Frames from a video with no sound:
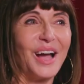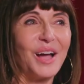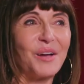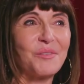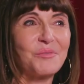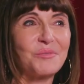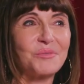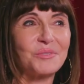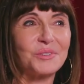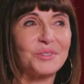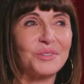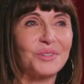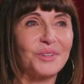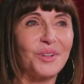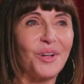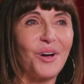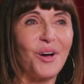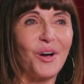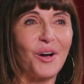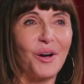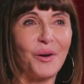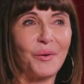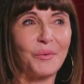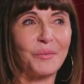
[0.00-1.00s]
I will
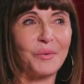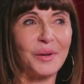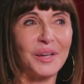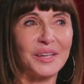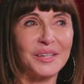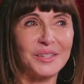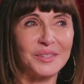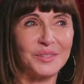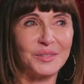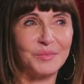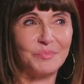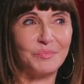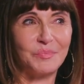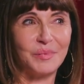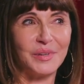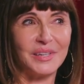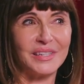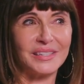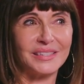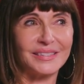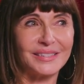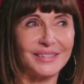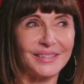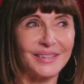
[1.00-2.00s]
always
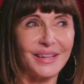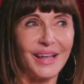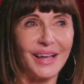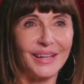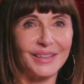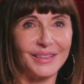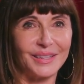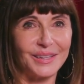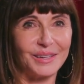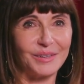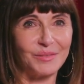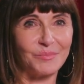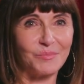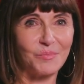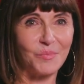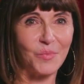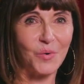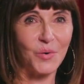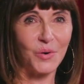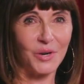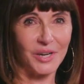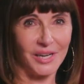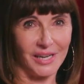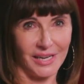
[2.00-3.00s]
be slightly in
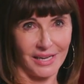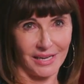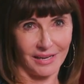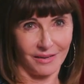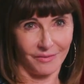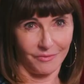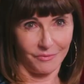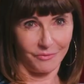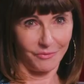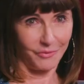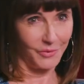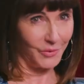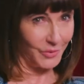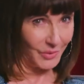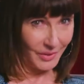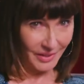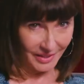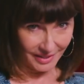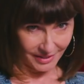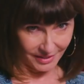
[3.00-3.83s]
mourning for